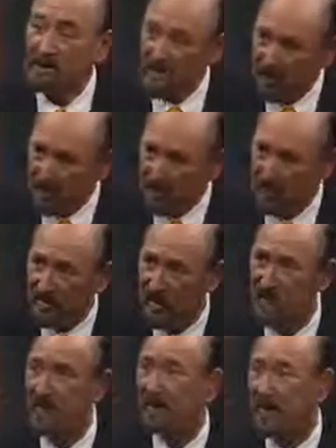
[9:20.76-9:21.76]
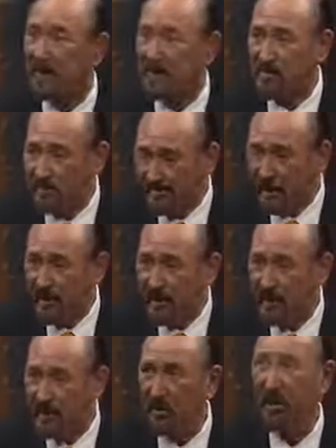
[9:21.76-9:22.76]
your history, the places you've
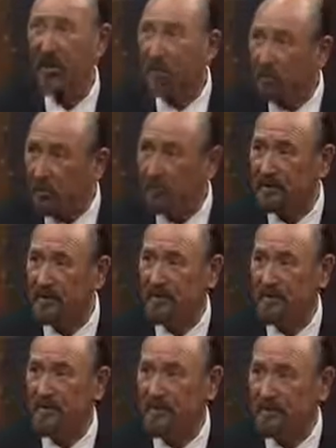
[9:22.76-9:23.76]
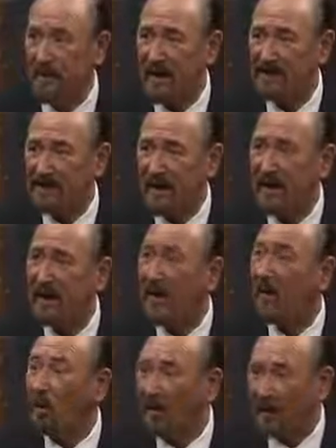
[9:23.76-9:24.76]
been, your input into the world of magic,
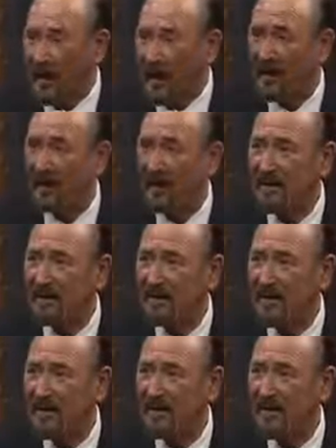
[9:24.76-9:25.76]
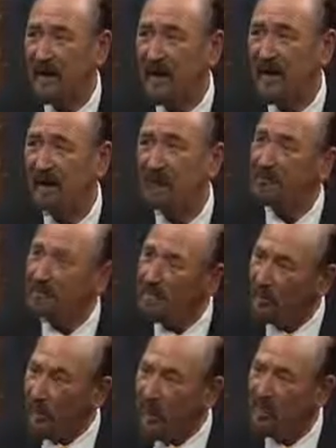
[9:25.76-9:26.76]
all the accolades you've had,
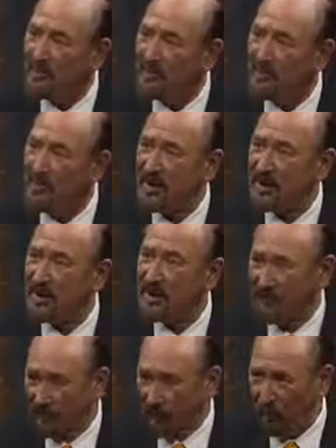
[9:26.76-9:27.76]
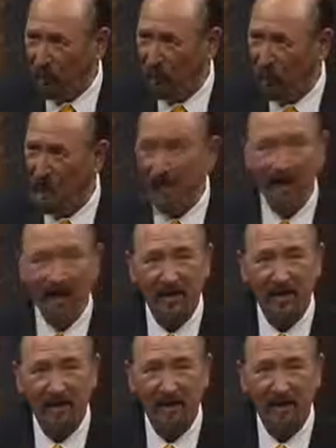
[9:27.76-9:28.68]
but we haven't seen you perform, and I'm